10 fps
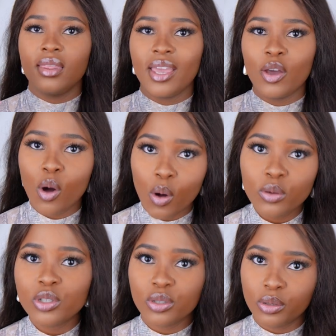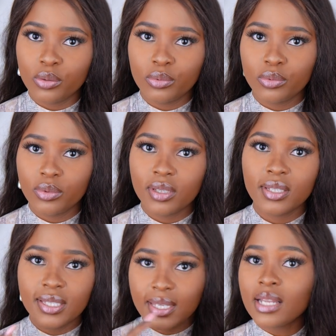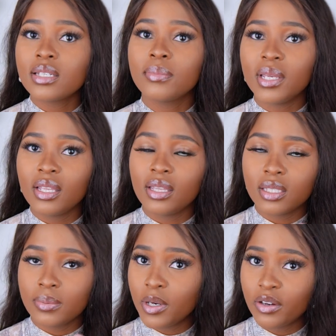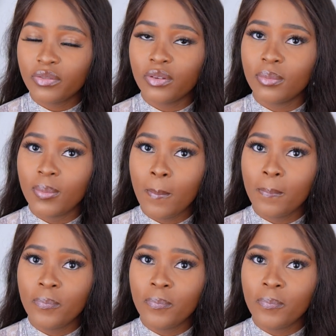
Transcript: They also sent me this perfume,